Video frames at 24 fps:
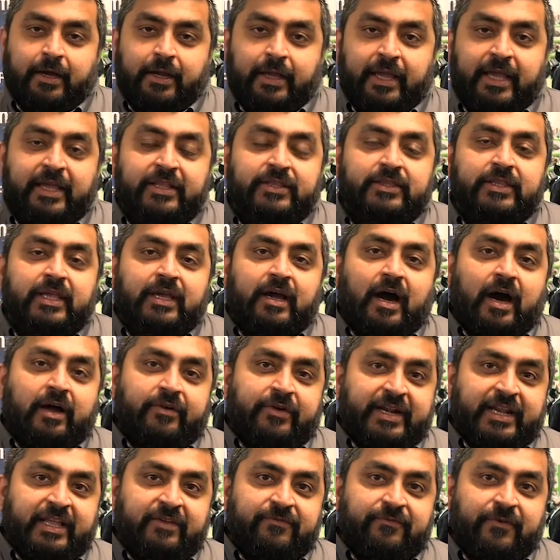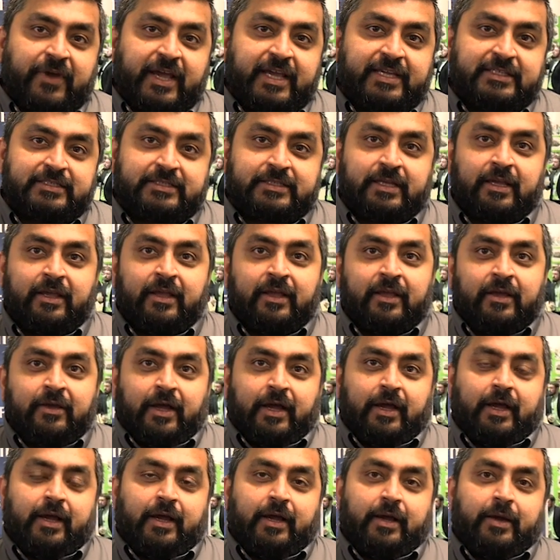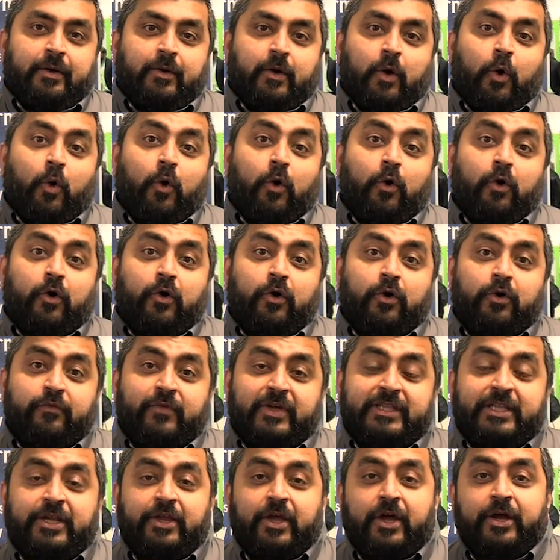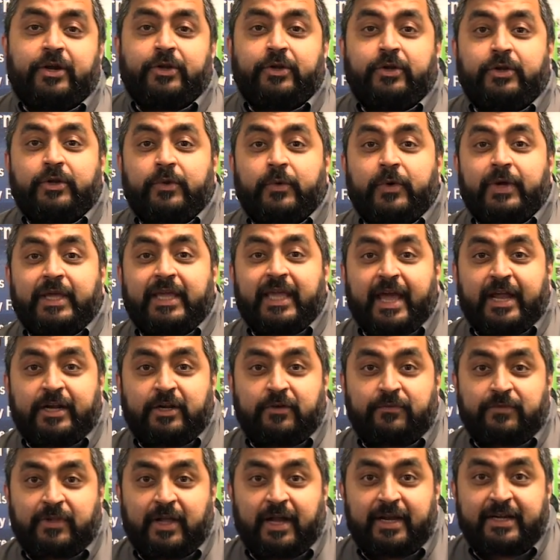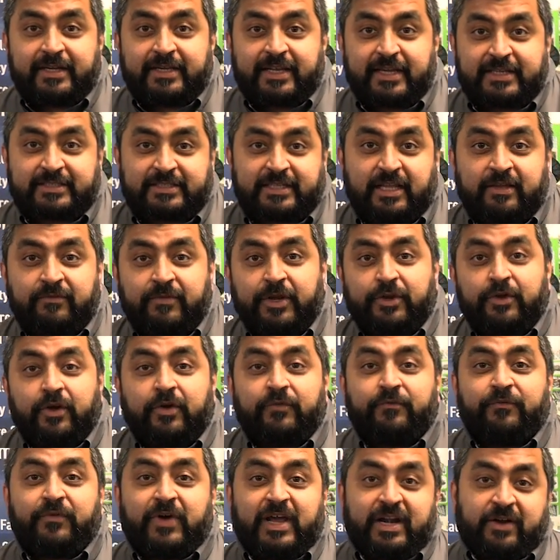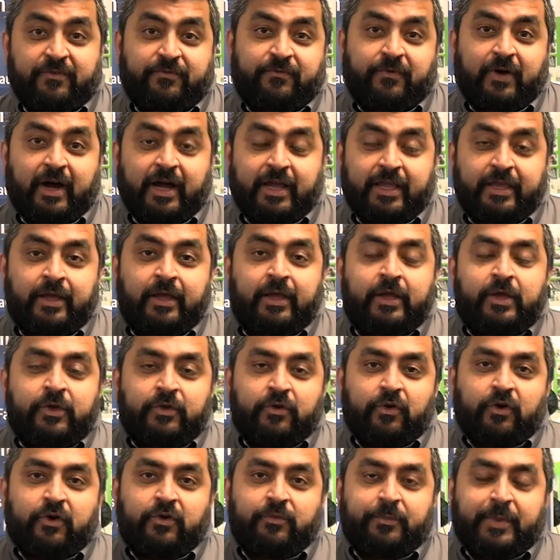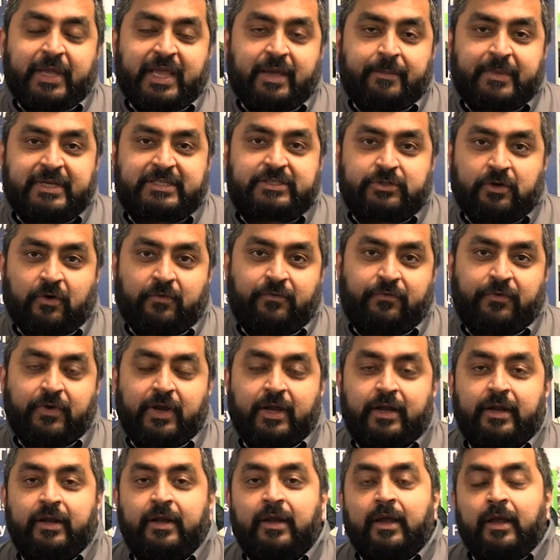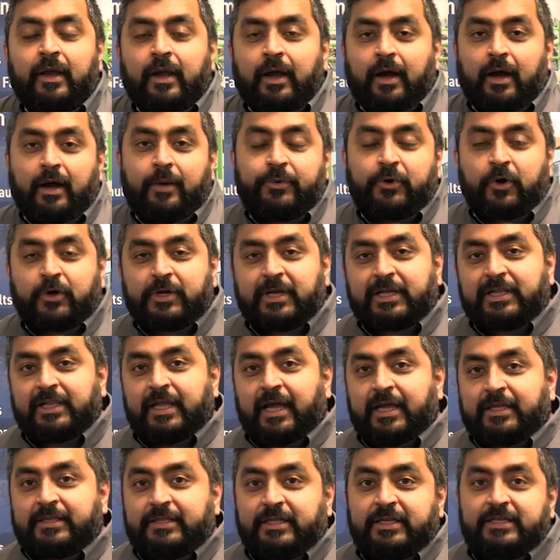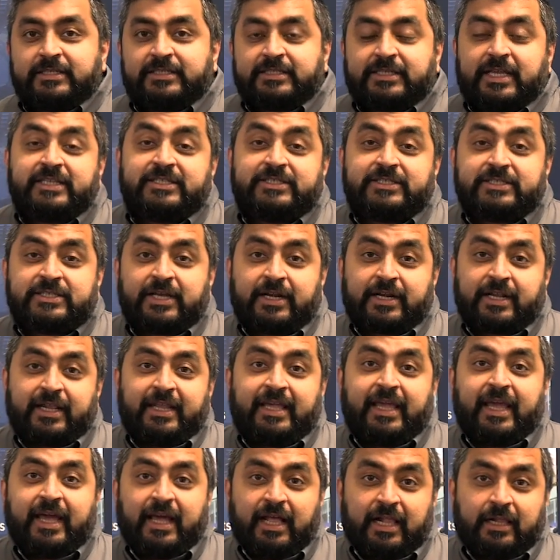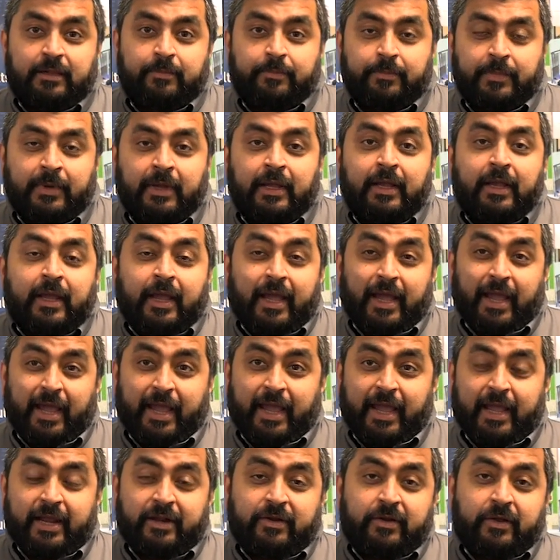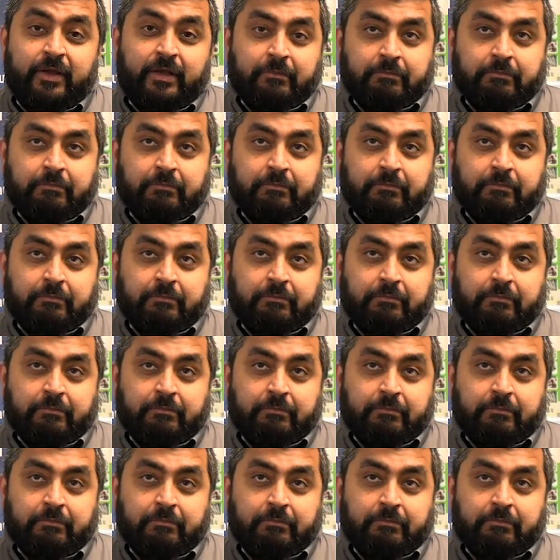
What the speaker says: in the R&D phase or whether you're doing end-of-line testing where you're verifying your BMS software, a product like this can certainly help. And